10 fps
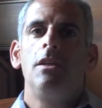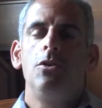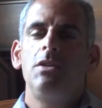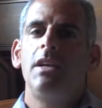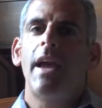
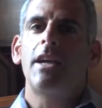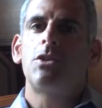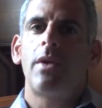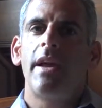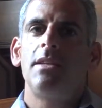Using
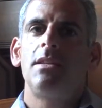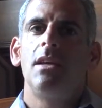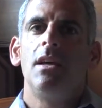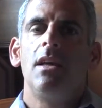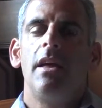x-rays,
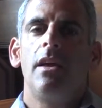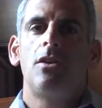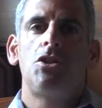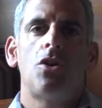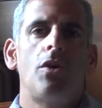
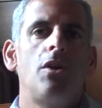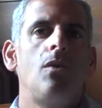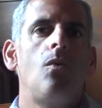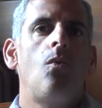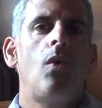it'll show you
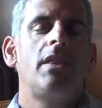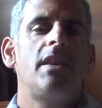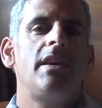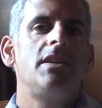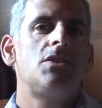what
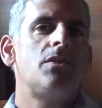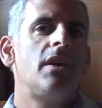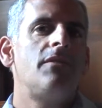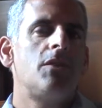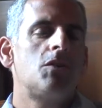the history
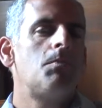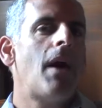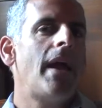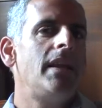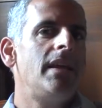of your
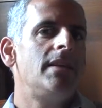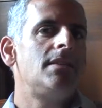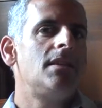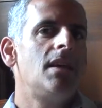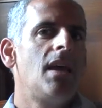spine
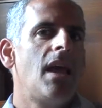is